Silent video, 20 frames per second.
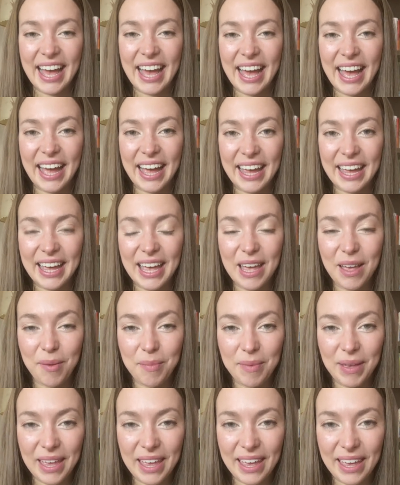I
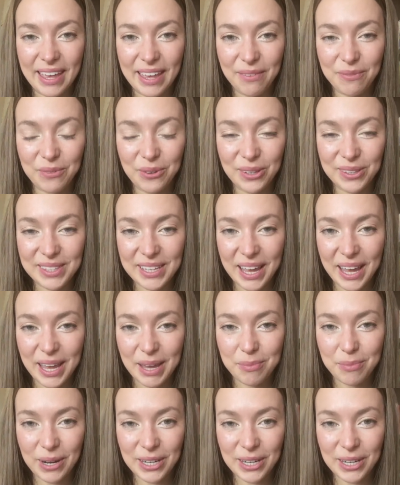am a full-time